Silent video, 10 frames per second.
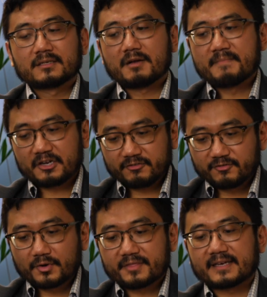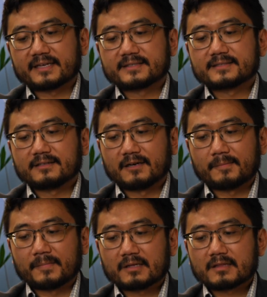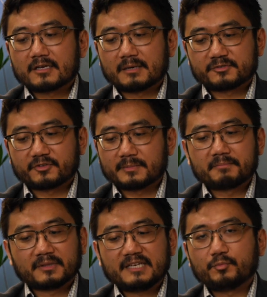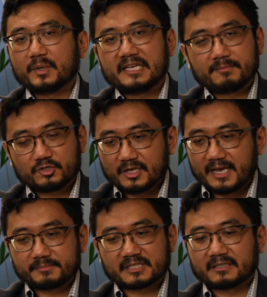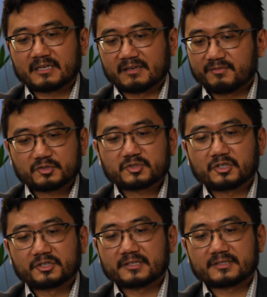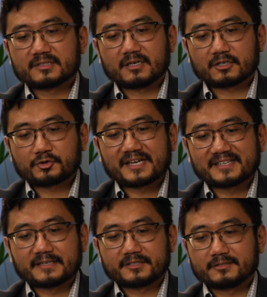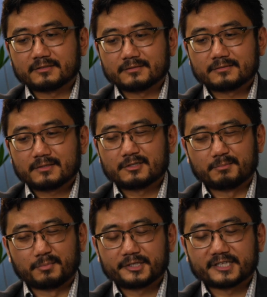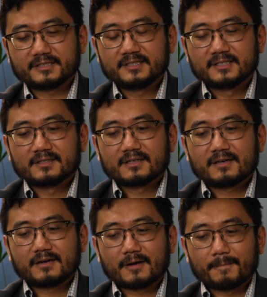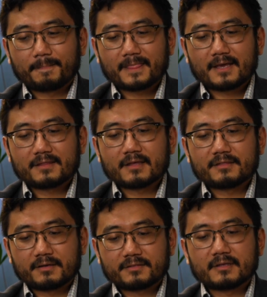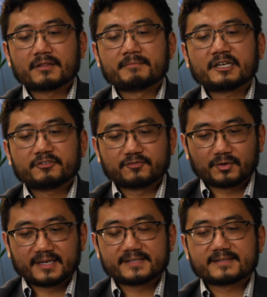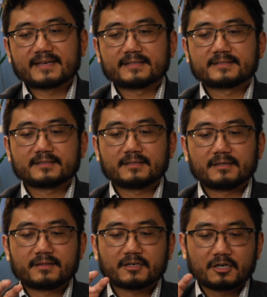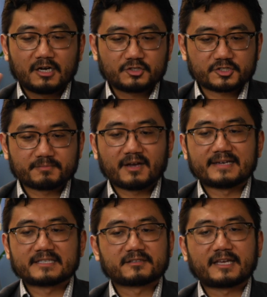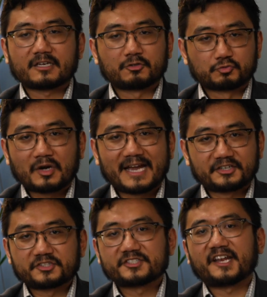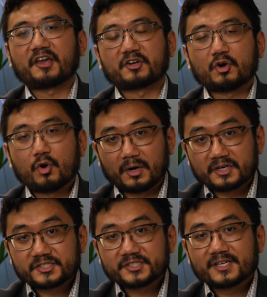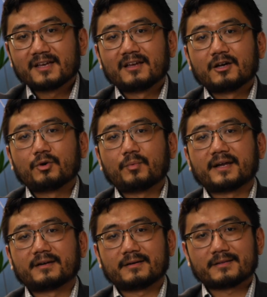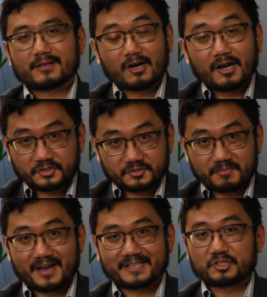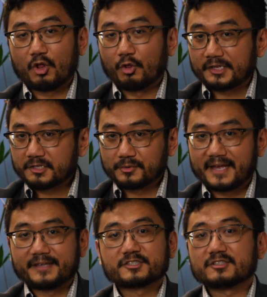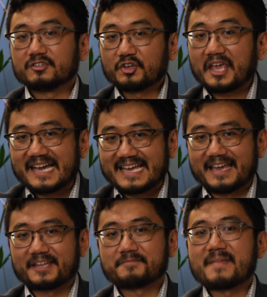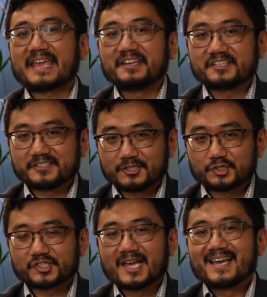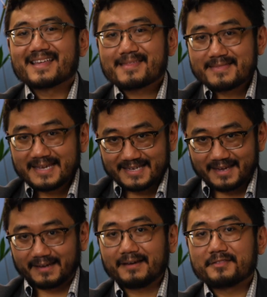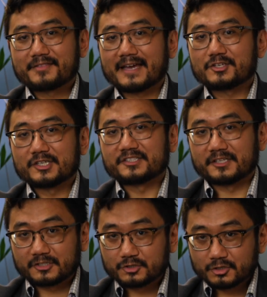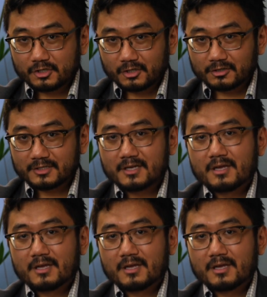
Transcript: A metaphor that comes from, I believe, William James, and I've also heard it credited to Buddha. The metaphor is that the conscious mind is like a rider sitting on a horse, where the conscious mind is holding the reins, looking ahead, making decisions, thinking that she's in control.